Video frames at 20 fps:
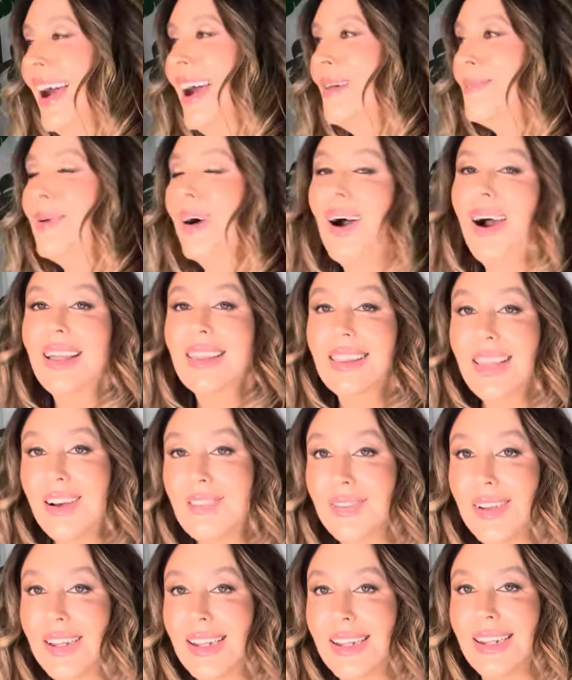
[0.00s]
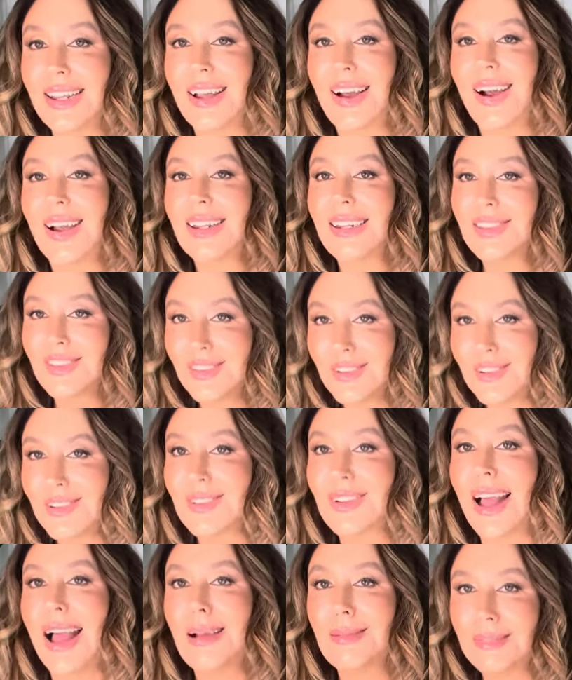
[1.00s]
But I love it. I do
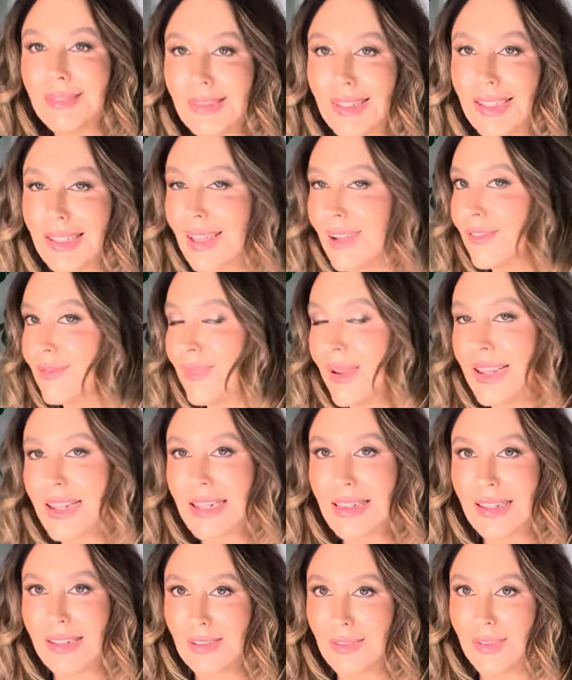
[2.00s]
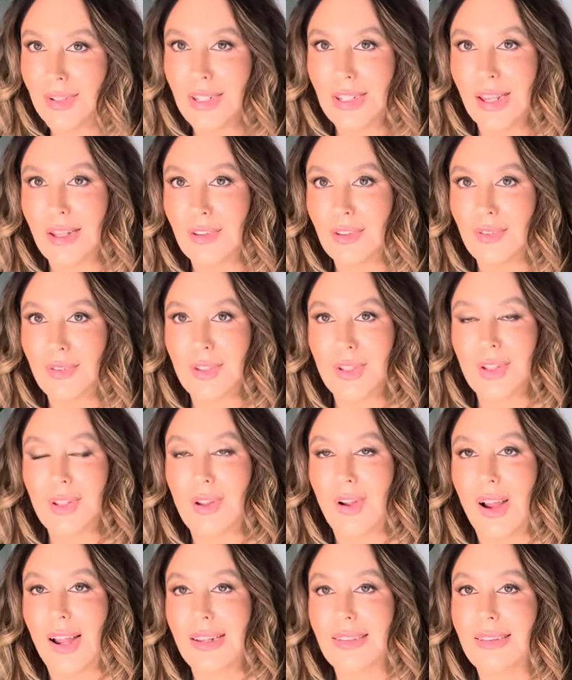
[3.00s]
absolutely love making these videos for you
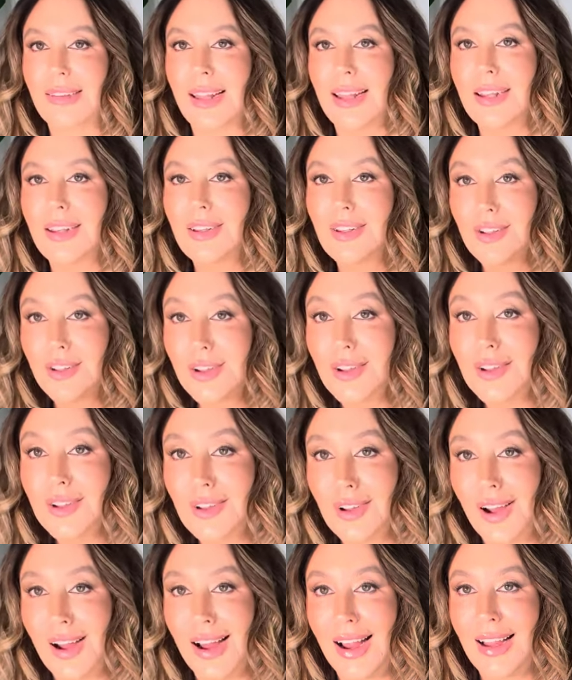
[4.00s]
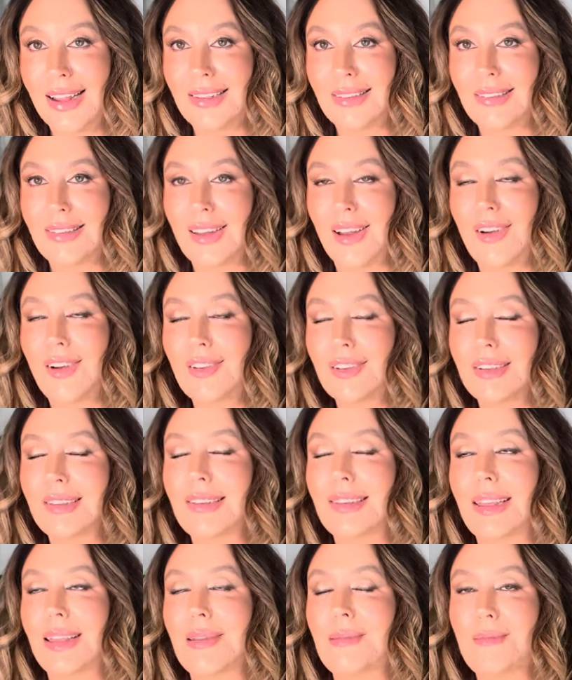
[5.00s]
guys. And you guys
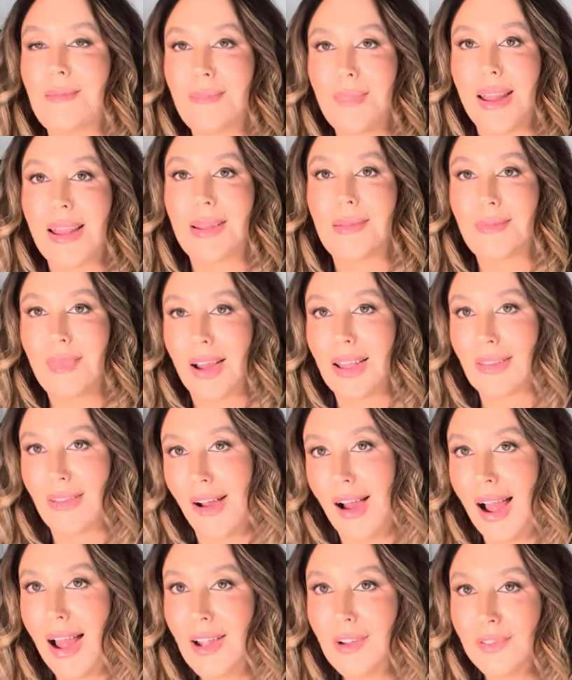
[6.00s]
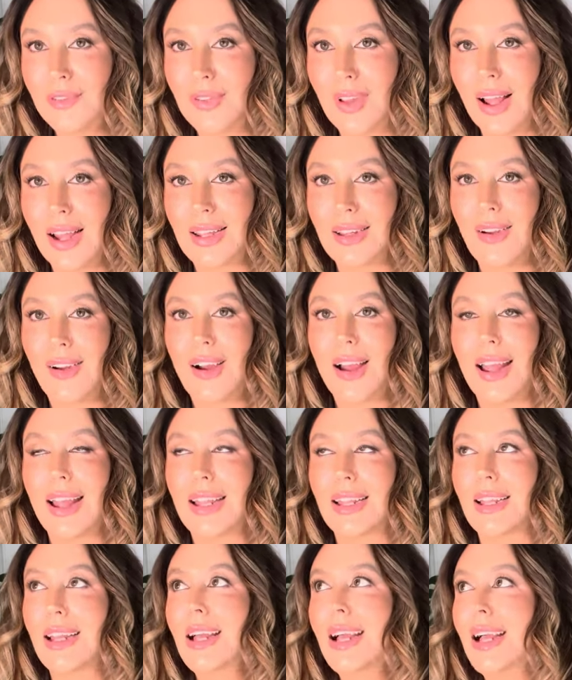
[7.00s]
honestly make my life. Like
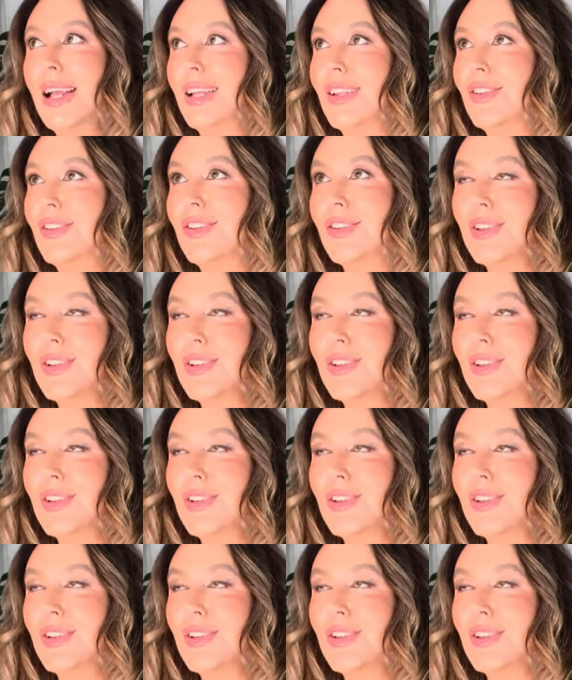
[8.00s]
I do